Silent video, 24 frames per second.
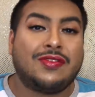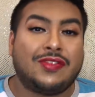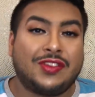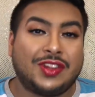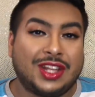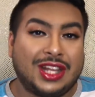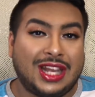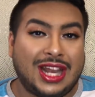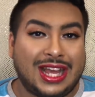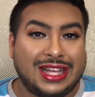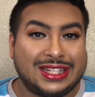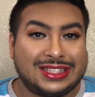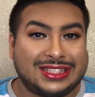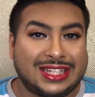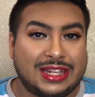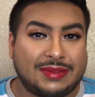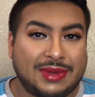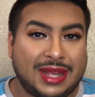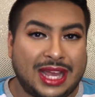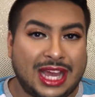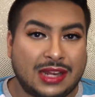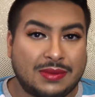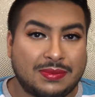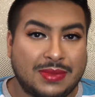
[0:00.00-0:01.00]
For the last step,
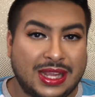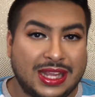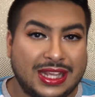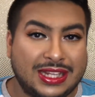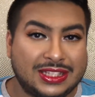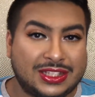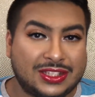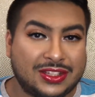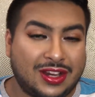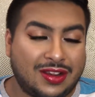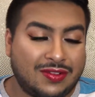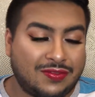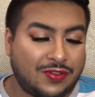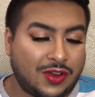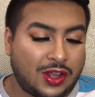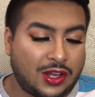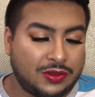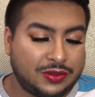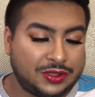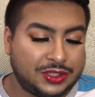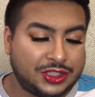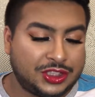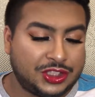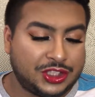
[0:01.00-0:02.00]
I had my Instagram
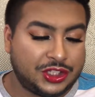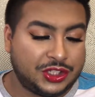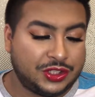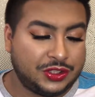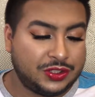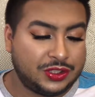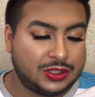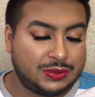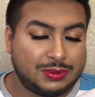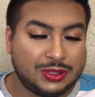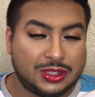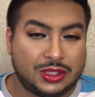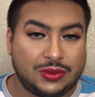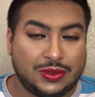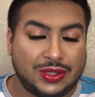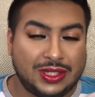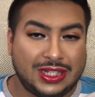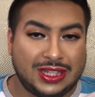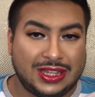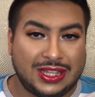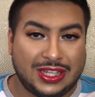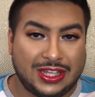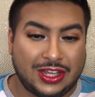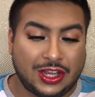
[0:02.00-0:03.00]
followers choose
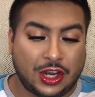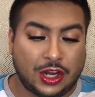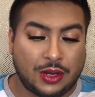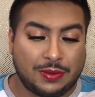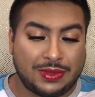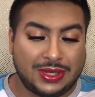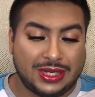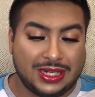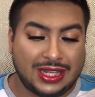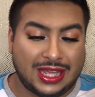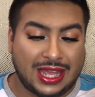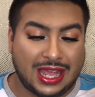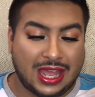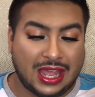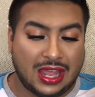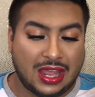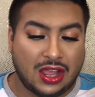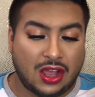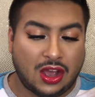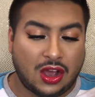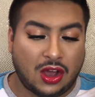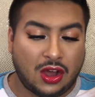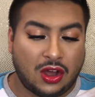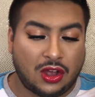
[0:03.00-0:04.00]
between the Urban Decay
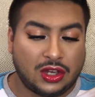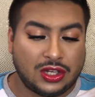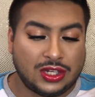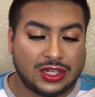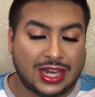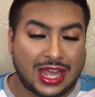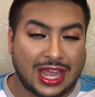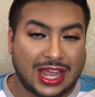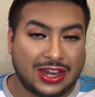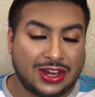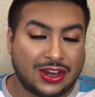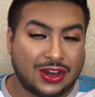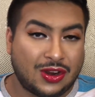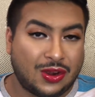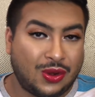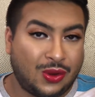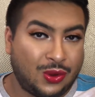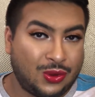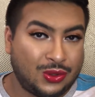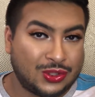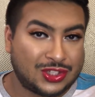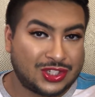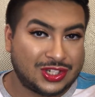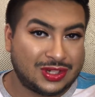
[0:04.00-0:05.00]
All Nighter
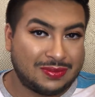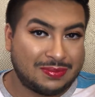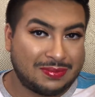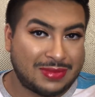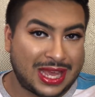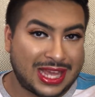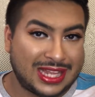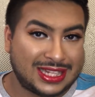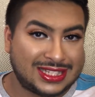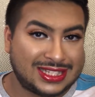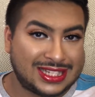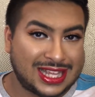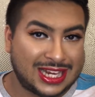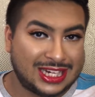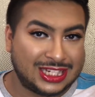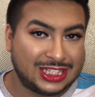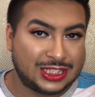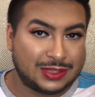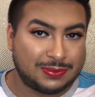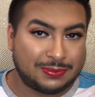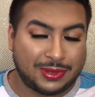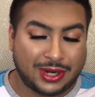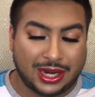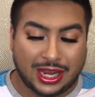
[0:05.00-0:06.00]
Ultra Matte Setting
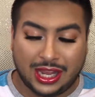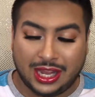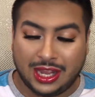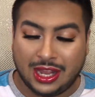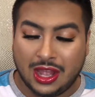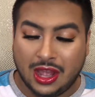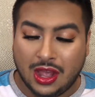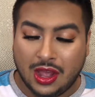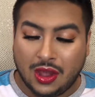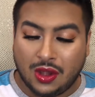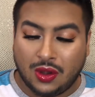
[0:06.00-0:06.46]
Spray